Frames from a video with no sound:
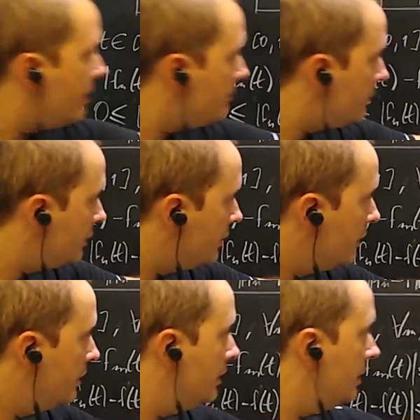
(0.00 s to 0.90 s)
m
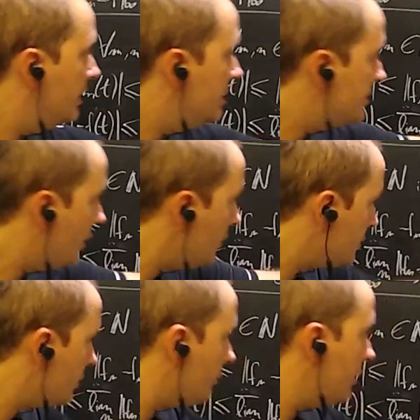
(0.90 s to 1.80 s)
is
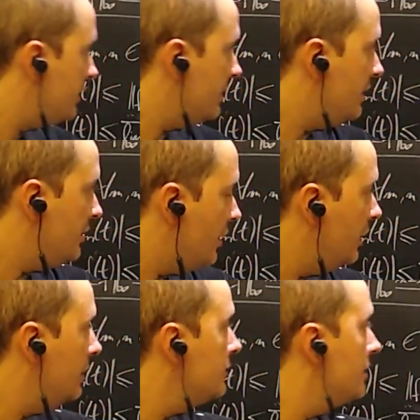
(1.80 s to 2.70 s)
also greater than n
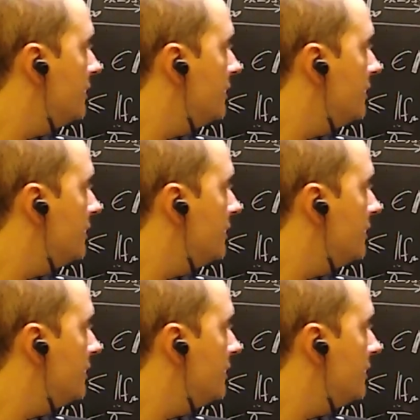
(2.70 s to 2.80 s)
naught,